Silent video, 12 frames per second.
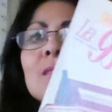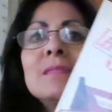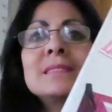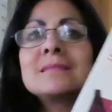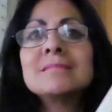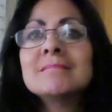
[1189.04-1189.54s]

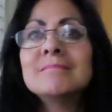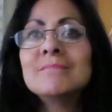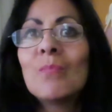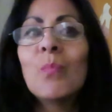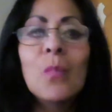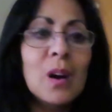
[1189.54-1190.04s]
always
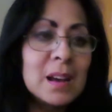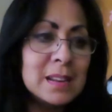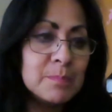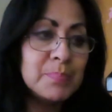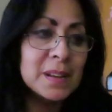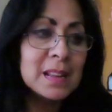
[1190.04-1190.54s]

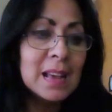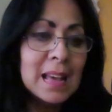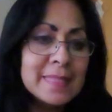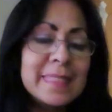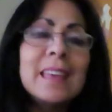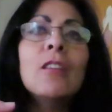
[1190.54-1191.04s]
wanted. But
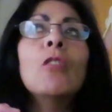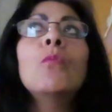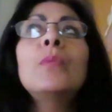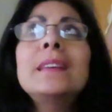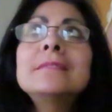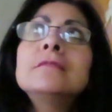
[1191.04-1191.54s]
they
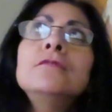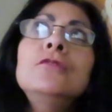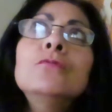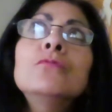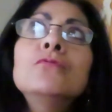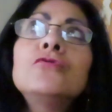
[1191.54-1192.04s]
always
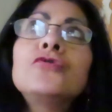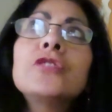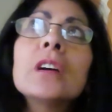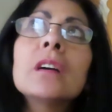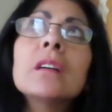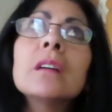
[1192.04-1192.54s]
used,
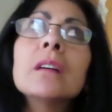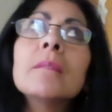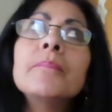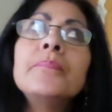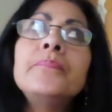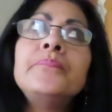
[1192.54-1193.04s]

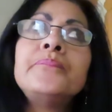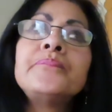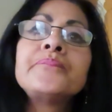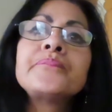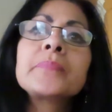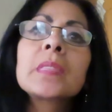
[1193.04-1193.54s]

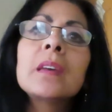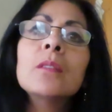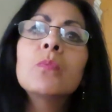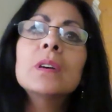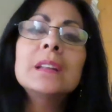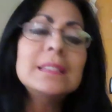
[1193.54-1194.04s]

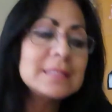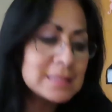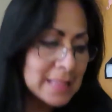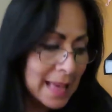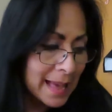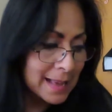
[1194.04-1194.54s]
what is
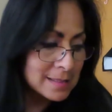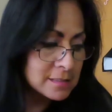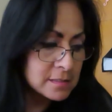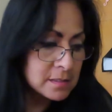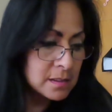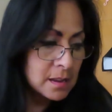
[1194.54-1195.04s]

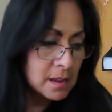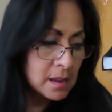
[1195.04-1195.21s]
that?